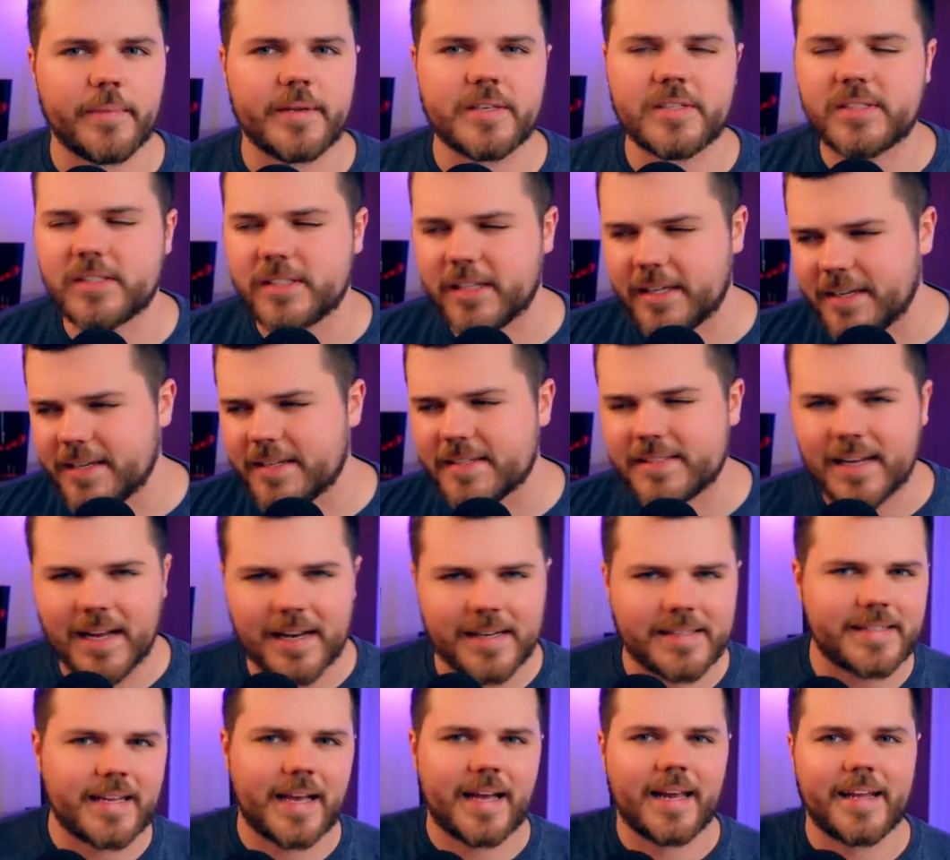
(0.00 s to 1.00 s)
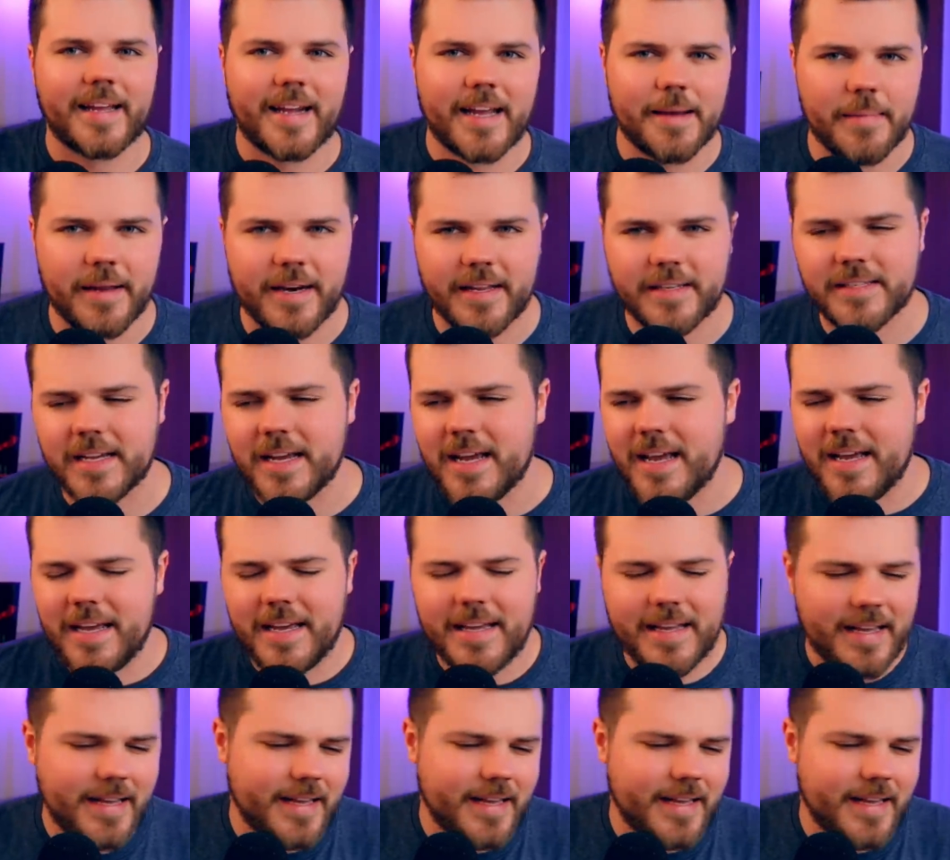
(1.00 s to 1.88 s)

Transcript: He's sitting, he's not telling him, and he's he,